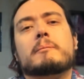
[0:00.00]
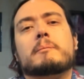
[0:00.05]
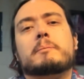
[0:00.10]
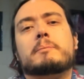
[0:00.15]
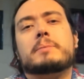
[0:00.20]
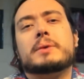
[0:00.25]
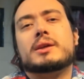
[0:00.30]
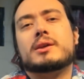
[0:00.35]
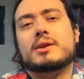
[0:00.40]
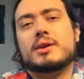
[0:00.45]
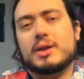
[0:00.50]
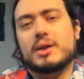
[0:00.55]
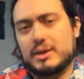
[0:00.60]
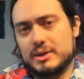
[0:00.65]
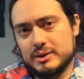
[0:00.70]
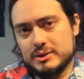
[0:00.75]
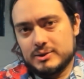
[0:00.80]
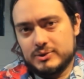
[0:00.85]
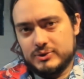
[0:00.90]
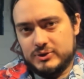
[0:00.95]

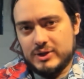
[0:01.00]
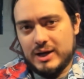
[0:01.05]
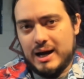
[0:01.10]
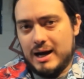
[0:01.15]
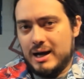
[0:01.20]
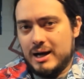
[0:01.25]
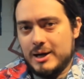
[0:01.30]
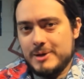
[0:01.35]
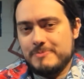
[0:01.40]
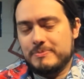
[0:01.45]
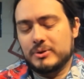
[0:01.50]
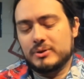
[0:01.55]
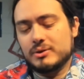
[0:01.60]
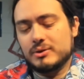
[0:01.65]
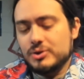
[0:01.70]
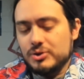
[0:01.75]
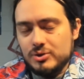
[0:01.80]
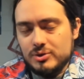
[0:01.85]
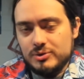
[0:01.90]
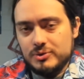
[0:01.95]
Because I
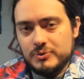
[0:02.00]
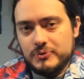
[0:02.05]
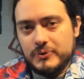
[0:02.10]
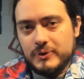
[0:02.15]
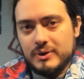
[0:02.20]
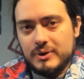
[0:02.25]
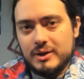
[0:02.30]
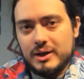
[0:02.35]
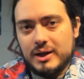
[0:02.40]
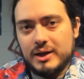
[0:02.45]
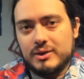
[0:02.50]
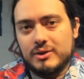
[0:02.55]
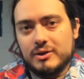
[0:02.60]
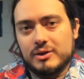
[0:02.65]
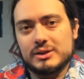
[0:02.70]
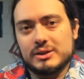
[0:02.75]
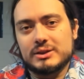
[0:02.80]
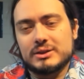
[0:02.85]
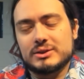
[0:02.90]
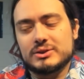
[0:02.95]
believe that there
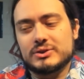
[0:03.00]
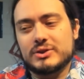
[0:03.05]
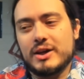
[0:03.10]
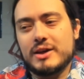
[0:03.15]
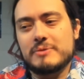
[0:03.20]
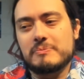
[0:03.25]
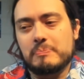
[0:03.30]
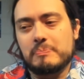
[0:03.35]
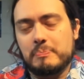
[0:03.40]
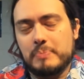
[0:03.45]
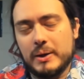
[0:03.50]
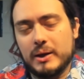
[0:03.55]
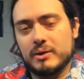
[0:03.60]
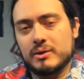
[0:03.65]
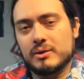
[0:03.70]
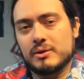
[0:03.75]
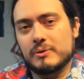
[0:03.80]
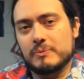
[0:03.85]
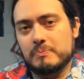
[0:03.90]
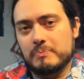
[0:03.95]
is a
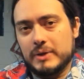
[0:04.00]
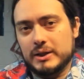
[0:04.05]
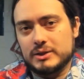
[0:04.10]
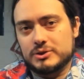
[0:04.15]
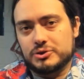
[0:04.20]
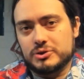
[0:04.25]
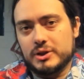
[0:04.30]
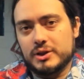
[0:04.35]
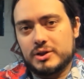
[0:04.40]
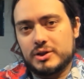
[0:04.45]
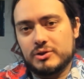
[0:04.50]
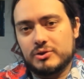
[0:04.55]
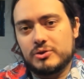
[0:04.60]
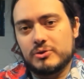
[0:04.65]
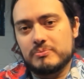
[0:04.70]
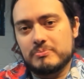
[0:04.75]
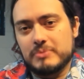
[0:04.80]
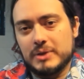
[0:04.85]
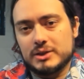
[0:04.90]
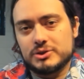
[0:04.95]
better metric to
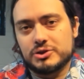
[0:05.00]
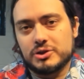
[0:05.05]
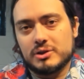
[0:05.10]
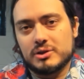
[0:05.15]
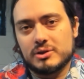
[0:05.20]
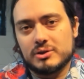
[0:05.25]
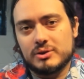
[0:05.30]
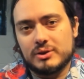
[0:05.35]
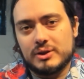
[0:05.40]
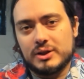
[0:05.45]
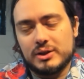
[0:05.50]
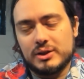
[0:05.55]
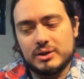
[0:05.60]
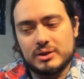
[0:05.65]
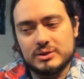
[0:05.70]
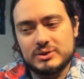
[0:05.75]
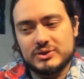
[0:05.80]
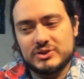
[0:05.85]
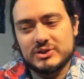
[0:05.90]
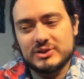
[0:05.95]
measure the
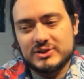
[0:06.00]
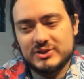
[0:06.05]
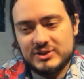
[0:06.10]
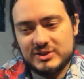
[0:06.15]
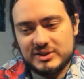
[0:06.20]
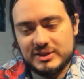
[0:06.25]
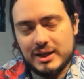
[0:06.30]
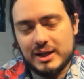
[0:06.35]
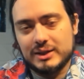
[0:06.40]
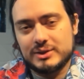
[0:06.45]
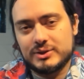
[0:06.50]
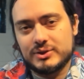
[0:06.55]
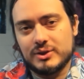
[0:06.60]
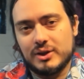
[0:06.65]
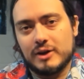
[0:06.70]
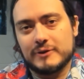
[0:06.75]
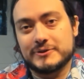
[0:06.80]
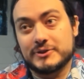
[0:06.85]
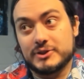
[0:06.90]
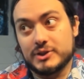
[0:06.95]
success
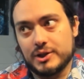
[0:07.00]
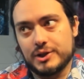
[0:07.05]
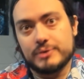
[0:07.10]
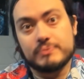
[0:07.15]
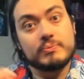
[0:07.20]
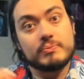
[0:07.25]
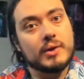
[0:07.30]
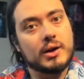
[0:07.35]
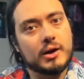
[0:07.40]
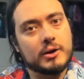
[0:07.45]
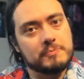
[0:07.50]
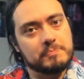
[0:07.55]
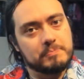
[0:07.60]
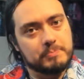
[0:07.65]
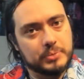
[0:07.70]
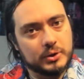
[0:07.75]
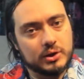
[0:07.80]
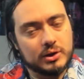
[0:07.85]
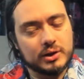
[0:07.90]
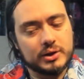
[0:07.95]
of, say, a
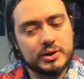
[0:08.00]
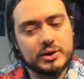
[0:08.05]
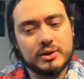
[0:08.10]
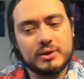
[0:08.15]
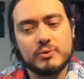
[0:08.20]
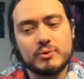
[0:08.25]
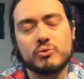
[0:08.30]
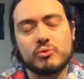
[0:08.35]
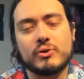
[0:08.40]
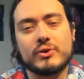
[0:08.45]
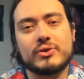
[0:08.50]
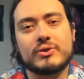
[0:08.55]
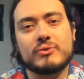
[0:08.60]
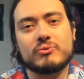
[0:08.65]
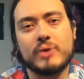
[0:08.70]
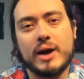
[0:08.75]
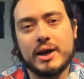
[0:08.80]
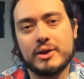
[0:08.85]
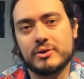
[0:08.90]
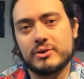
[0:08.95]
book
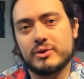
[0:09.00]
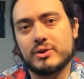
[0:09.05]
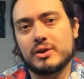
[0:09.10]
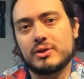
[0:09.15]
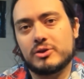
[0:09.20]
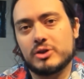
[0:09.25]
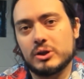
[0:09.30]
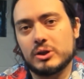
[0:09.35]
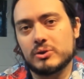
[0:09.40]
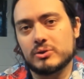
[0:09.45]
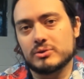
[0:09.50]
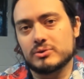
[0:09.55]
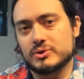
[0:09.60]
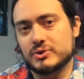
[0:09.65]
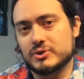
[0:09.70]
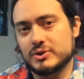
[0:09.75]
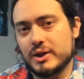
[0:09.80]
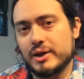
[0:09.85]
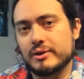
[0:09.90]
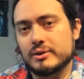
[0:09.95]
rather than total
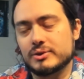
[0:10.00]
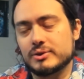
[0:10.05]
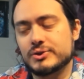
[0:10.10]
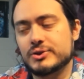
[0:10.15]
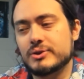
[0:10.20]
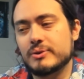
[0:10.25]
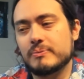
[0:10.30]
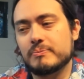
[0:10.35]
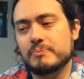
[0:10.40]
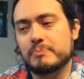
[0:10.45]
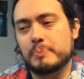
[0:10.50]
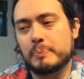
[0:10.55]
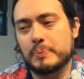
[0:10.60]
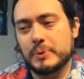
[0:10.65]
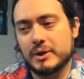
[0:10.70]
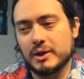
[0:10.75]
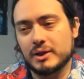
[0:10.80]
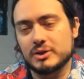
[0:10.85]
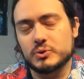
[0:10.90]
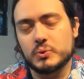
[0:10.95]
sales.
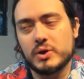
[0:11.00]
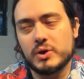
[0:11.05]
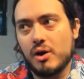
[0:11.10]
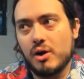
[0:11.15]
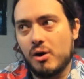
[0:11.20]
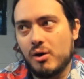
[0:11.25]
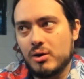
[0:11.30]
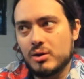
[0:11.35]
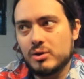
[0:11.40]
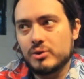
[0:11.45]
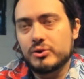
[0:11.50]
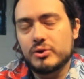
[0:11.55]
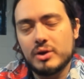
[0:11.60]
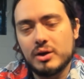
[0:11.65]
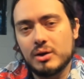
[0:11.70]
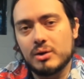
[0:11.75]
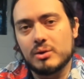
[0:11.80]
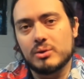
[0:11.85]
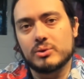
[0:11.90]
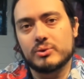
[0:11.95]
Because we all
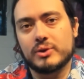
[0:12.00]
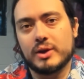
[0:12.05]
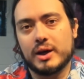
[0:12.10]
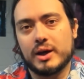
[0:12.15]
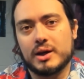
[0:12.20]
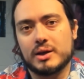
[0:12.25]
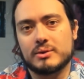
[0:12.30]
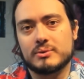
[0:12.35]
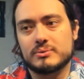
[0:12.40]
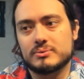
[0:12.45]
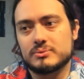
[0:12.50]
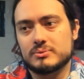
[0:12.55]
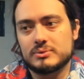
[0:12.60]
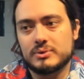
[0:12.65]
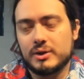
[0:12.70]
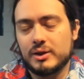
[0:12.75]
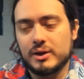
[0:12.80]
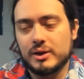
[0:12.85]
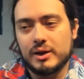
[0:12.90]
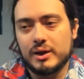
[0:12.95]
know that
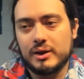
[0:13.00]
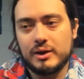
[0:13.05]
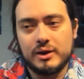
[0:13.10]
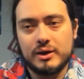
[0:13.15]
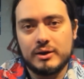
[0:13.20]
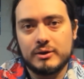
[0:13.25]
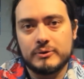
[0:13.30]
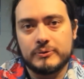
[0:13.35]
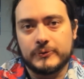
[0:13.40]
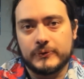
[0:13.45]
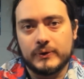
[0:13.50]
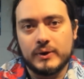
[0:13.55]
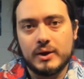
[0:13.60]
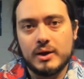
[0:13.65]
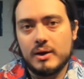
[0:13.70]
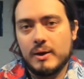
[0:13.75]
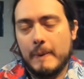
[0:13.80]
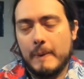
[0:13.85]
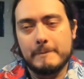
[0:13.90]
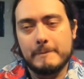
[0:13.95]
if
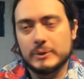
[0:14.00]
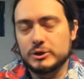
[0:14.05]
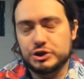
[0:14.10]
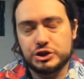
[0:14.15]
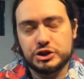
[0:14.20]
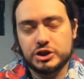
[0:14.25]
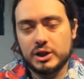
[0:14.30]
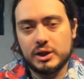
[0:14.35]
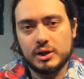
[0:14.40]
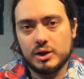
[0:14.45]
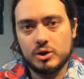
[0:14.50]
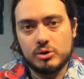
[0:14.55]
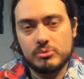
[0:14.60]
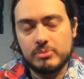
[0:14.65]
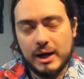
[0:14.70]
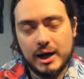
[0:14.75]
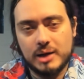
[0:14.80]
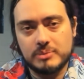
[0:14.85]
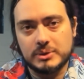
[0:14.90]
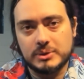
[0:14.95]
Michelle
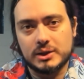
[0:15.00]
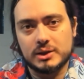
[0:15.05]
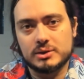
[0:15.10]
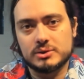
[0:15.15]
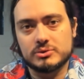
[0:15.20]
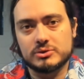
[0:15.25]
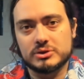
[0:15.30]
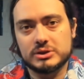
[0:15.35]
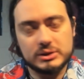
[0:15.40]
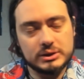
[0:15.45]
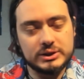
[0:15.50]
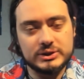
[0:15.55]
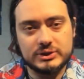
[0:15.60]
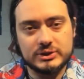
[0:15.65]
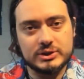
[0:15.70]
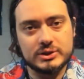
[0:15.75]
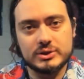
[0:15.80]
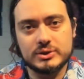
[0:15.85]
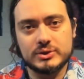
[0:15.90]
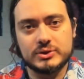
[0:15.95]
Obama
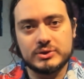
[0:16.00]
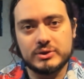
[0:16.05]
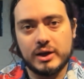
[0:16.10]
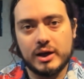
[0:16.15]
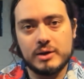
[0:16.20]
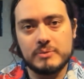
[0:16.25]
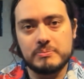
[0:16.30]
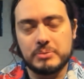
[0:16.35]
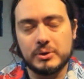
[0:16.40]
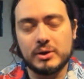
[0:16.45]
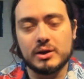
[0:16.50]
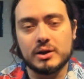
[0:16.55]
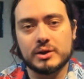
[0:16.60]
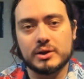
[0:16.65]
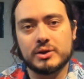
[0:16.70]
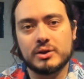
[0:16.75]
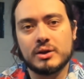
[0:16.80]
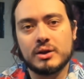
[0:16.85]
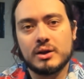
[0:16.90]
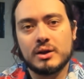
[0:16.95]
releases a book,
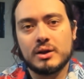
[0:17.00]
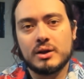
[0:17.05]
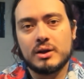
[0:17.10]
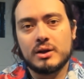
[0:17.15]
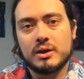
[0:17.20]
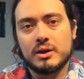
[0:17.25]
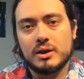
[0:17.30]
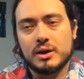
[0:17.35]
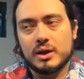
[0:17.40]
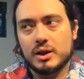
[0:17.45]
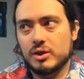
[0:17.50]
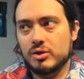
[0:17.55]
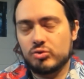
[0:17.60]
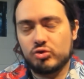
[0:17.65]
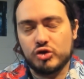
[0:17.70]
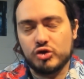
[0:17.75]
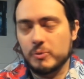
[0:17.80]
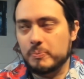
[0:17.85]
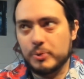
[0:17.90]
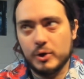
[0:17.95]

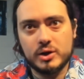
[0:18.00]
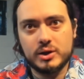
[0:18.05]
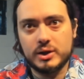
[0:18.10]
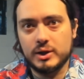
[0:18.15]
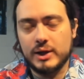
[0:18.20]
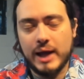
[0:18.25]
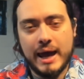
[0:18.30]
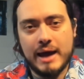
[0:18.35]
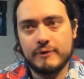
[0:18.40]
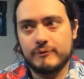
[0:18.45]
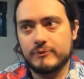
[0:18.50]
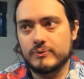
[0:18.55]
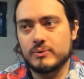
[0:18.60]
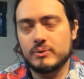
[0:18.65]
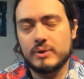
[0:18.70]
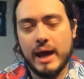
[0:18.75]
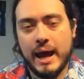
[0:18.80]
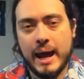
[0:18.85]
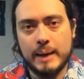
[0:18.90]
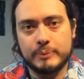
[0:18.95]
the book could have
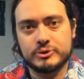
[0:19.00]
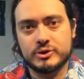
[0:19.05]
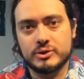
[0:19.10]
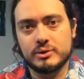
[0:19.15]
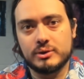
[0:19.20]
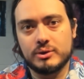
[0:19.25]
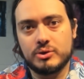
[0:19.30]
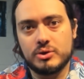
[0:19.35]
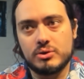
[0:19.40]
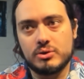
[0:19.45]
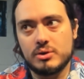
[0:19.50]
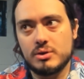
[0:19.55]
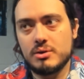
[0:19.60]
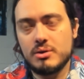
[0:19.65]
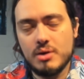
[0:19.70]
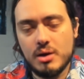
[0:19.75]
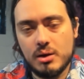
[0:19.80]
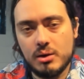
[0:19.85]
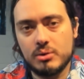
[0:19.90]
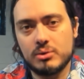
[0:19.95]
absolutely
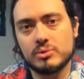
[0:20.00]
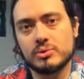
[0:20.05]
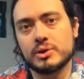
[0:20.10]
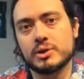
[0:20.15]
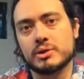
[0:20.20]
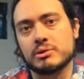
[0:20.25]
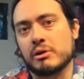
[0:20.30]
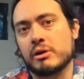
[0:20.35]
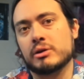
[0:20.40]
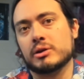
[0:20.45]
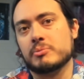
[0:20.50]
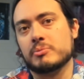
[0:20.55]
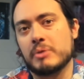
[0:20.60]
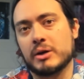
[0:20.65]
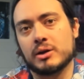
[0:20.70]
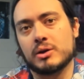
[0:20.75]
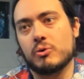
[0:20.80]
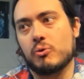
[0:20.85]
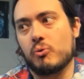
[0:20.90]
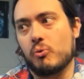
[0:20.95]
no literary
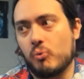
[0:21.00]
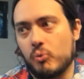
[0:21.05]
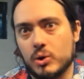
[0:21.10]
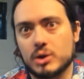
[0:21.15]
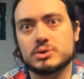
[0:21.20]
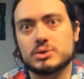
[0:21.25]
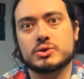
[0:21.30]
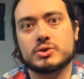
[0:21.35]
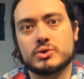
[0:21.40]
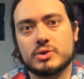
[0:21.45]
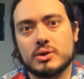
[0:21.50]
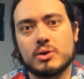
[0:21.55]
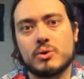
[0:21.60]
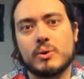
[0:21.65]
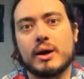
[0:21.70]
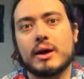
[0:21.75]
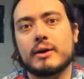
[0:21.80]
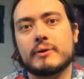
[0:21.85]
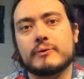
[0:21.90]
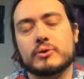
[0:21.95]
merit
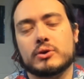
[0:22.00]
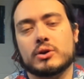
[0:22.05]
whatsoever.